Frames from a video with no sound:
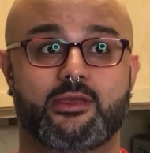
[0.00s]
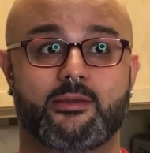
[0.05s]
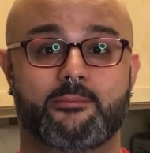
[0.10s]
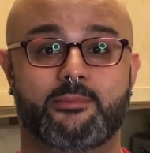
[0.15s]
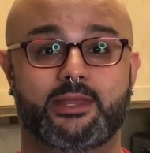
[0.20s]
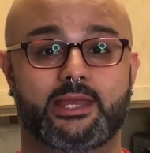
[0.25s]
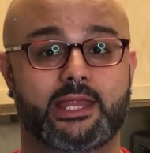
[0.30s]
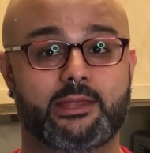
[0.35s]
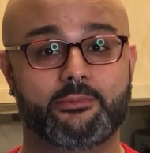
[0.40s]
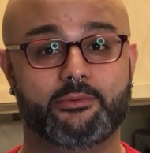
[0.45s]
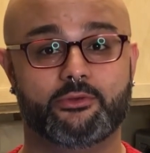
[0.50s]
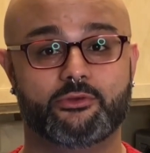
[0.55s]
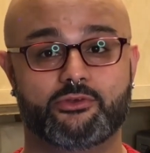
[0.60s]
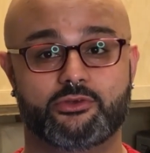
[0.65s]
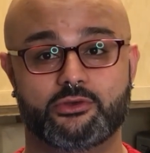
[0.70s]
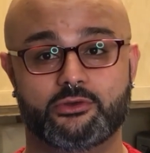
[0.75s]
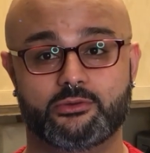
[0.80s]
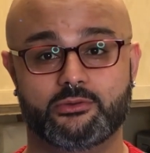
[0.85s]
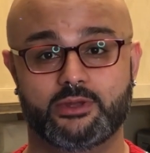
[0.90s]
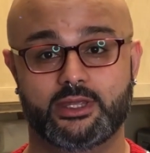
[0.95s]
been able
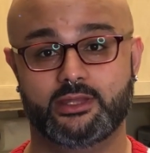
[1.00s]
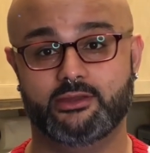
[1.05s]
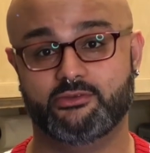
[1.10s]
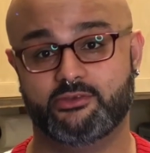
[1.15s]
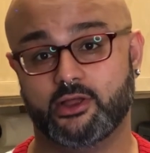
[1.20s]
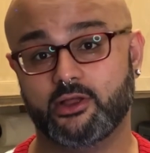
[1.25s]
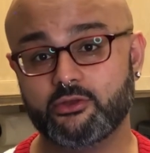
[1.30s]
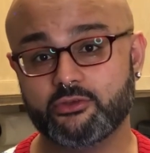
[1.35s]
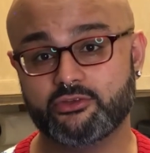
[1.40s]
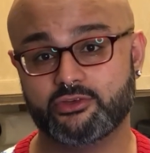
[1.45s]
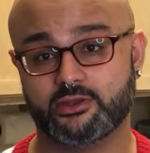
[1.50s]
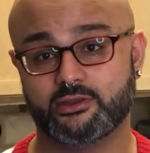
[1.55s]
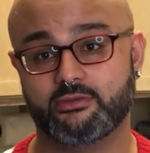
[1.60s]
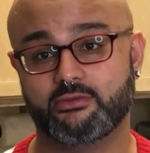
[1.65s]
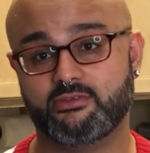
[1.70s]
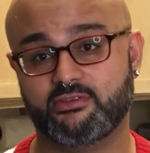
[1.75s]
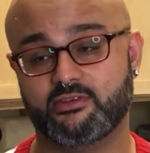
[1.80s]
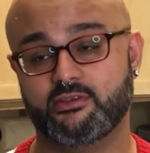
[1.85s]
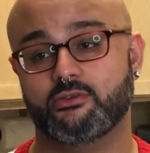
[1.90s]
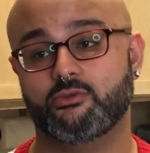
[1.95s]
to indulge
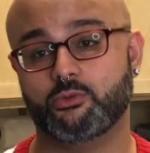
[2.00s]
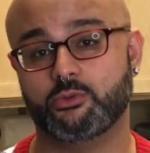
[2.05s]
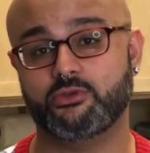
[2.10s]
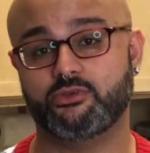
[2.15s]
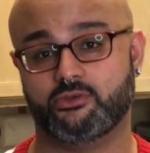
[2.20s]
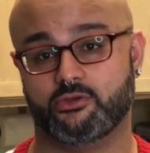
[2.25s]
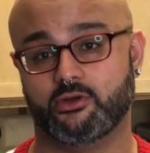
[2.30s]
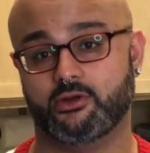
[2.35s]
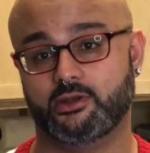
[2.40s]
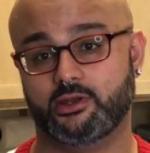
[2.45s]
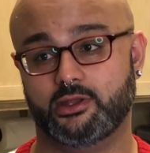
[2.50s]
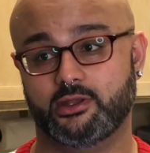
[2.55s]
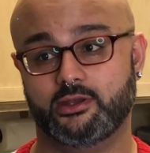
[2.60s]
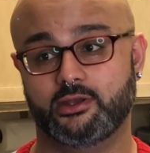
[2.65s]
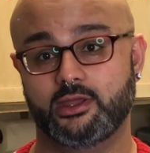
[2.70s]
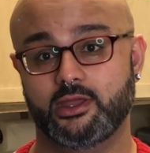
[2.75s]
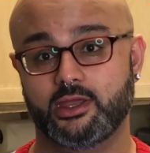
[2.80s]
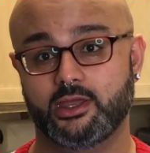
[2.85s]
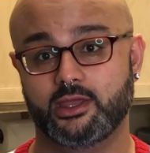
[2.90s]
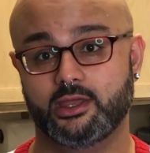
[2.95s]
in since we
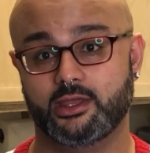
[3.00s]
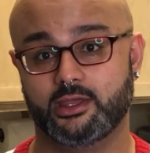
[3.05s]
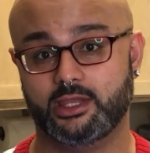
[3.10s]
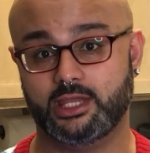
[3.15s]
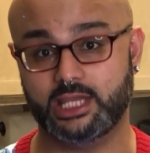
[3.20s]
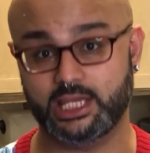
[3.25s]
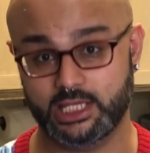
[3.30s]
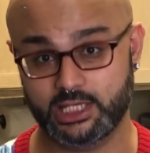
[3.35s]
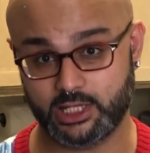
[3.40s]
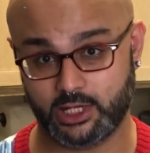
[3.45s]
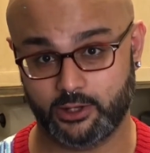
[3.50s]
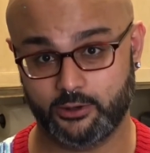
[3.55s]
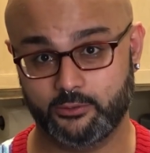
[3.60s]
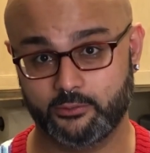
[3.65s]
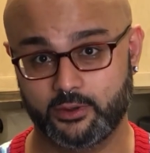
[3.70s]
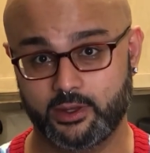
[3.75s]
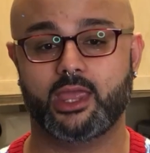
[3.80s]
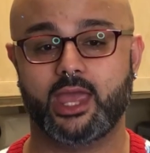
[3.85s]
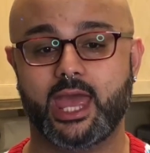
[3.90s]
started keto.